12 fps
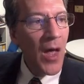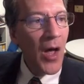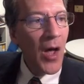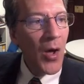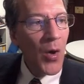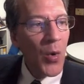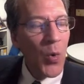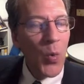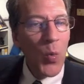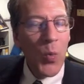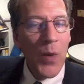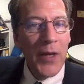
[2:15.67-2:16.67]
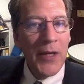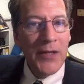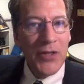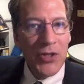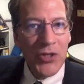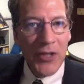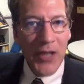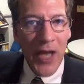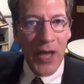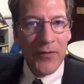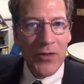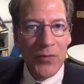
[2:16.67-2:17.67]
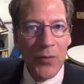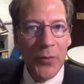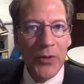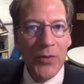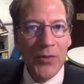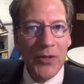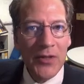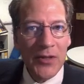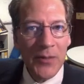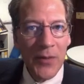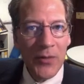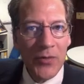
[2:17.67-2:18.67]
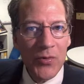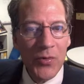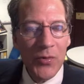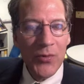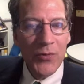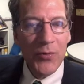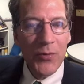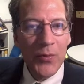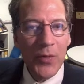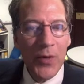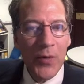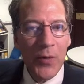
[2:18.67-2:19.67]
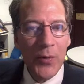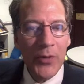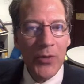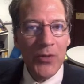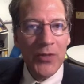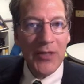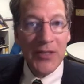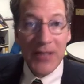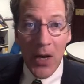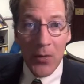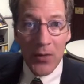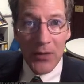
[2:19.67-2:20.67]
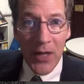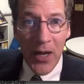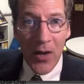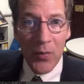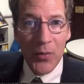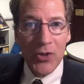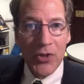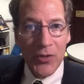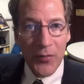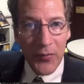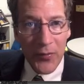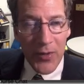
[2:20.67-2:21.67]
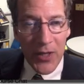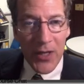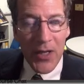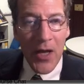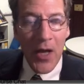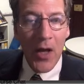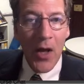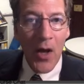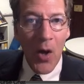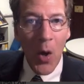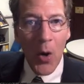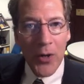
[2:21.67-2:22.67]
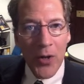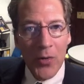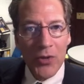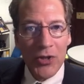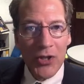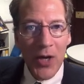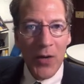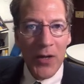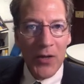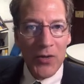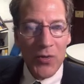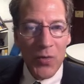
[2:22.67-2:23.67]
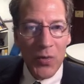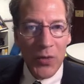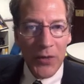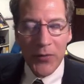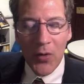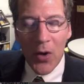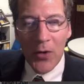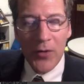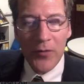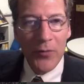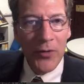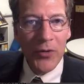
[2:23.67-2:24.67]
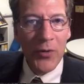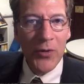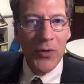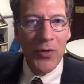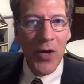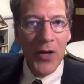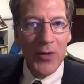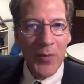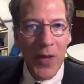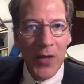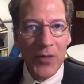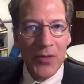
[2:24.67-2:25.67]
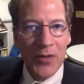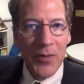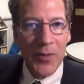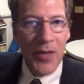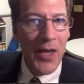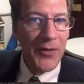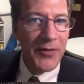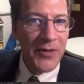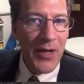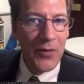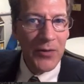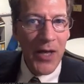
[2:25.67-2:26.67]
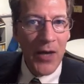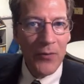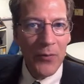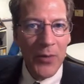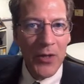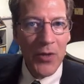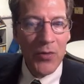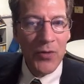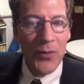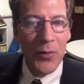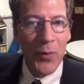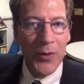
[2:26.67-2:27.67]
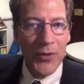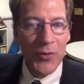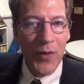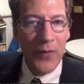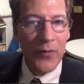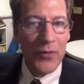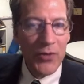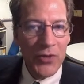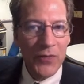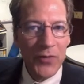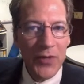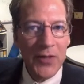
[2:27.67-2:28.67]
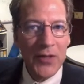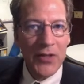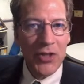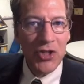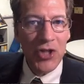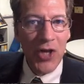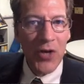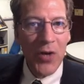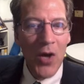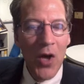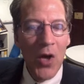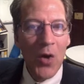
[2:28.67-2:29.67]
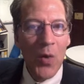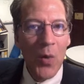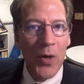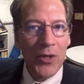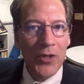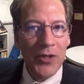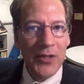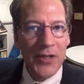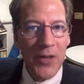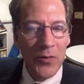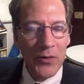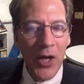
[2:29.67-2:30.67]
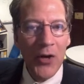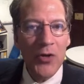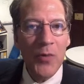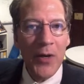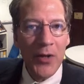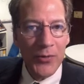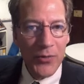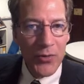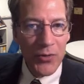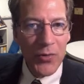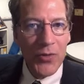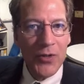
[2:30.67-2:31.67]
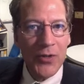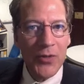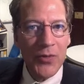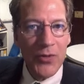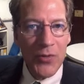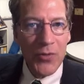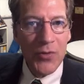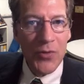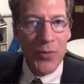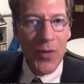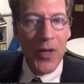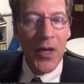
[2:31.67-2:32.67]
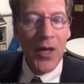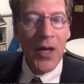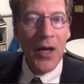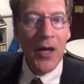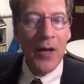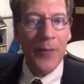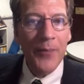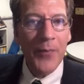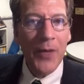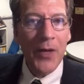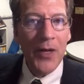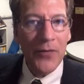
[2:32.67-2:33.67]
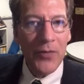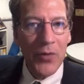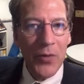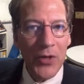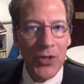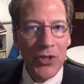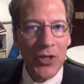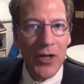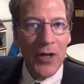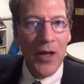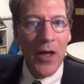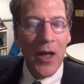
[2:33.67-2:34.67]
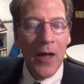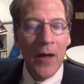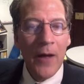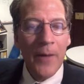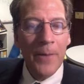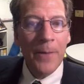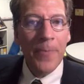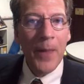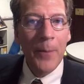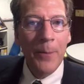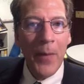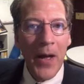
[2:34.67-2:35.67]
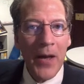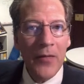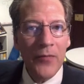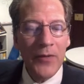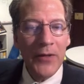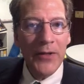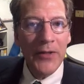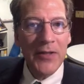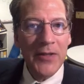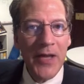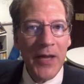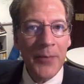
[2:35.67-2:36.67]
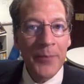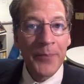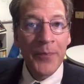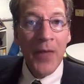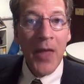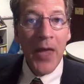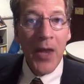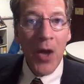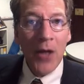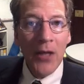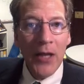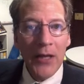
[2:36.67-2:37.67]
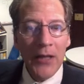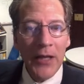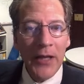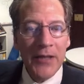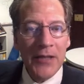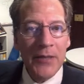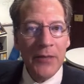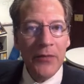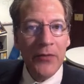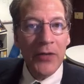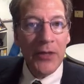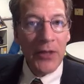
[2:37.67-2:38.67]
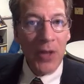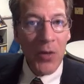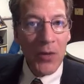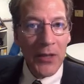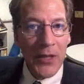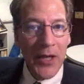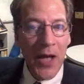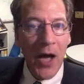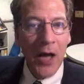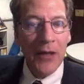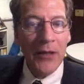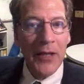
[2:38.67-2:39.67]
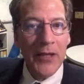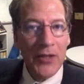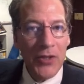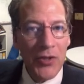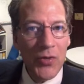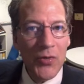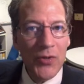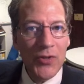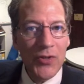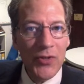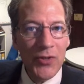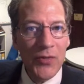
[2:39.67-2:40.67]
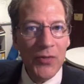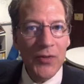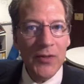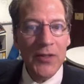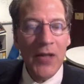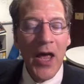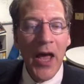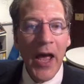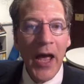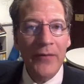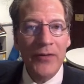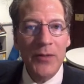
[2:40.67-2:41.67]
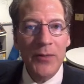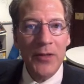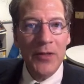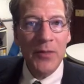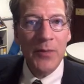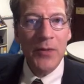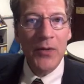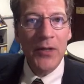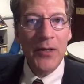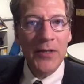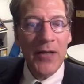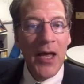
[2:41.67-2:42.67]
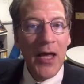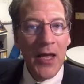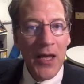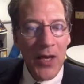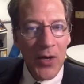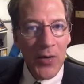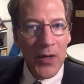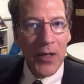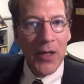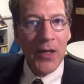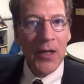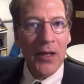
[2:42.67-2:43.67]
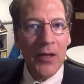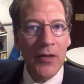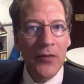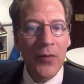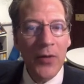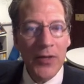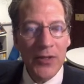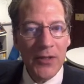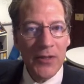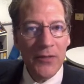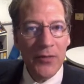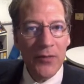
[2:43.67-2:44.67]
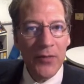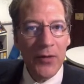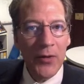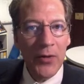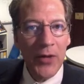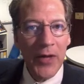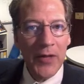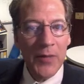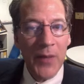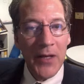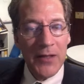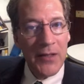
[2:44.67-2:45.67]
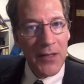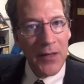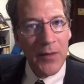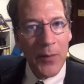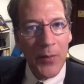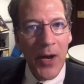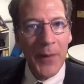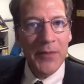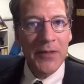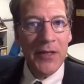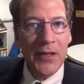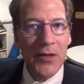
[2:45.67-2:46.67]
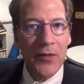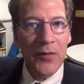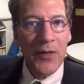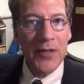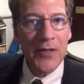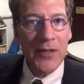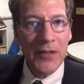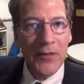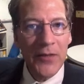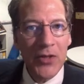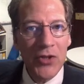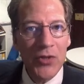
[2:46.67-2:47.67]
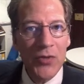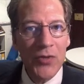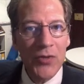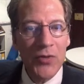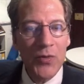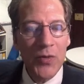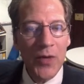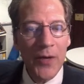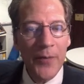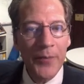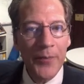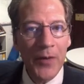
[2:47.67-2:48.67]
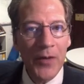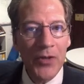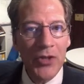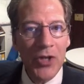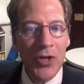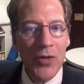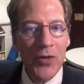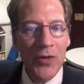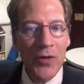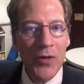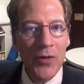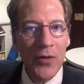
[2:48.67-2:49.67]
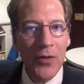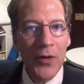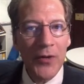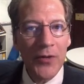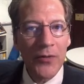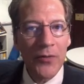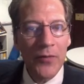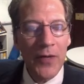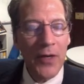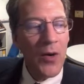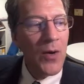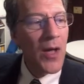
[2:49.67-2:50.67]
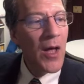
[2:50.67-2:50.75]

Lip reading: In addition to Canvas, we'll be using some other tools. We'll be using SoundCloud, which is a free audio sharing tool. If you're already familiar with GarageBand or something else, SoundCloud will be no trouble whatsoever. It's just very easy to share works on SoundCloud. You might also choose to use YouTube if you wish. My feeling is that an online class can be very lonely unless you, the students, have some experience hearing the voices of your fellow classmates and perhaps seeing their faces if they choose to share their thoughts through video.